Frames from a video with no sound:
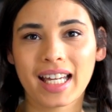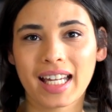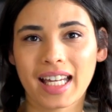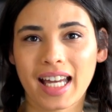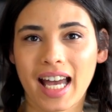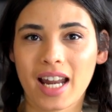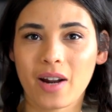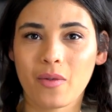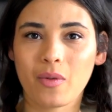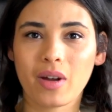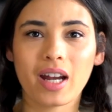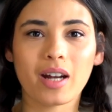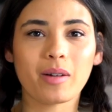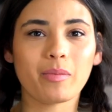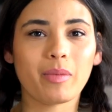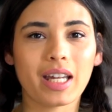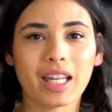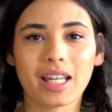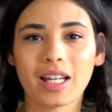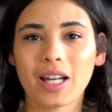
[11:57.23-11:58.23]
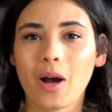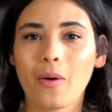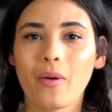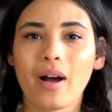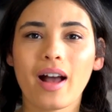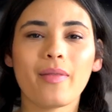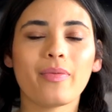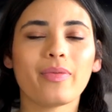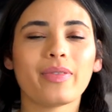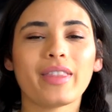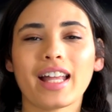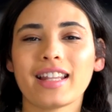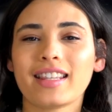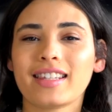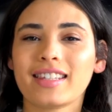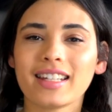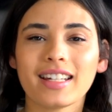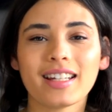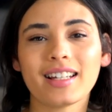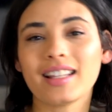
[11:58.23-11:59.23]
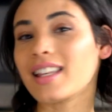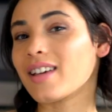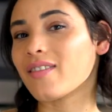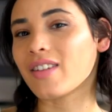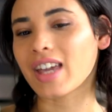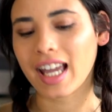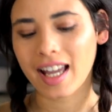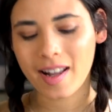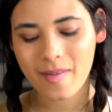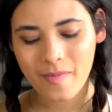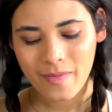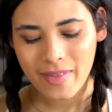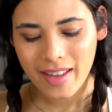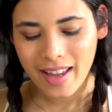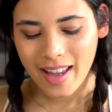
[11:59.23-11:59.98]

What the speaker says: kind of weird, but you know what? That's city living.